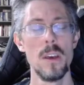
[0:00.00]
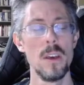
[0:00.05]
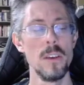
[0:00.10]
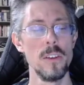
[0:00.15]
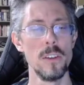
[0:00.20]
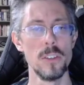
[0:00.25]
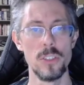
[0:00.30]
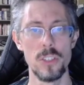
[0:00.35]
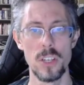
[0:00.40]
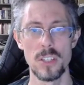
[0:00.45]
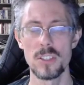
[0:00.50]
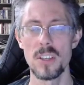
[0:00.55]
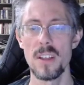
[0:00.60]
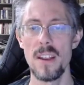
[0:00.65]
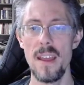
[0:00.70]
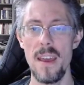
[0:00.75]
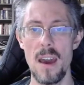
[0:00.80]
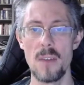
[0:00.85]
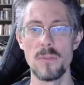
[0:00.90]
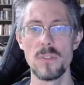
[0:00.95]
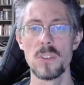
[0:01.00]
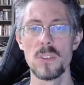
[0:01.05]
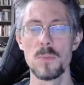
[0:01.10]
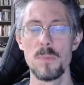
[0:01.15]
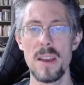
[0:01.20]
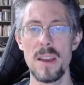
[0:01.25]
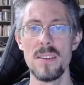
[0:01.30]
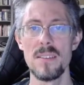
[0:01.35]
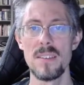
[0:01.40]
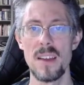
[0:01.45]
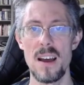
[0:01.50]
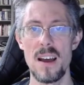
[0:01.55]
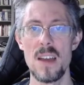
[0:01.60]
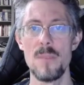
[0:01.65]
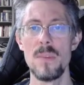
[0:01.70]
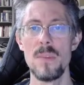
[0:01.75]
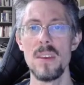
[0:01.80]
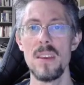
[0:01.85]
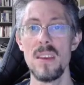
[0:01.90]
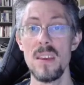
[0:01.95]
You're just going to have to spend
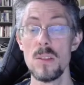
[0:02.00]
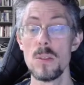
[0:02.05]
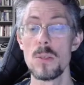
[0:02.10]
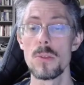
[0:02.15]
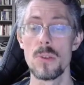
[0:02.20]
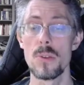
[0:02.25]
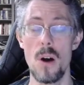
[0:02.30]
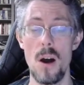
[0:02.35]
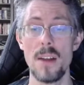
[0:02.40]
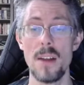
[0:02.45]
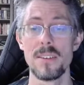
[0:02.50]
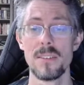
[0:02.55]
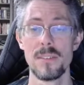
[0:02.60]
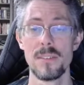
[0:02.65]
time in thought.